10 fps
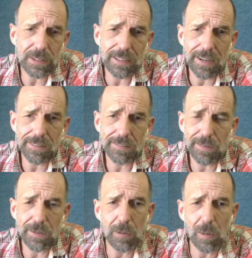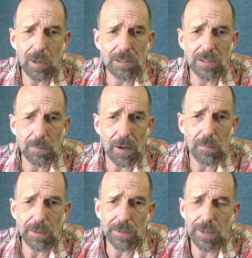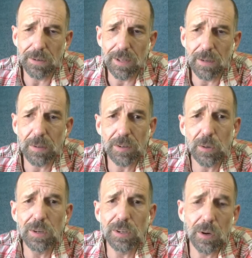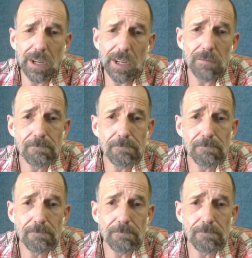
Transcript: or ask you too many questions about what you do or anything. But do you enjoy it?